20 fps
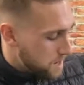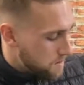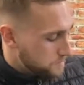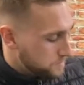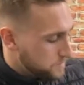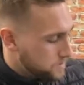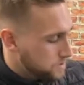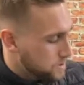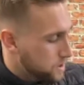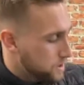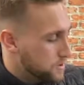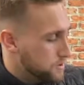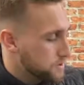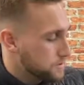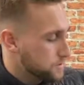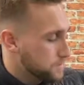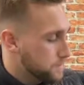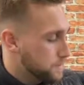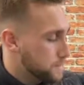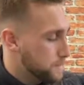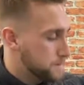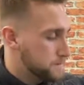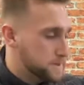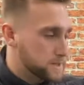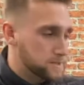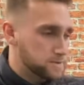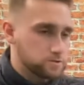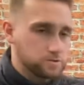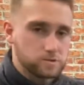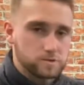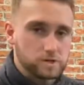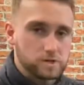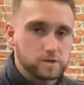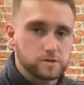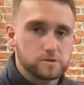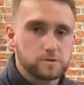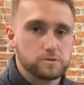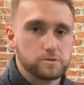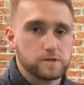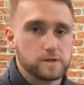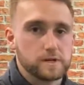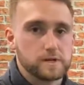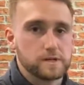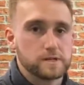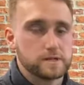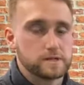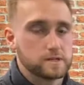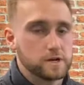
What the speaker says: So the menstrual cycle is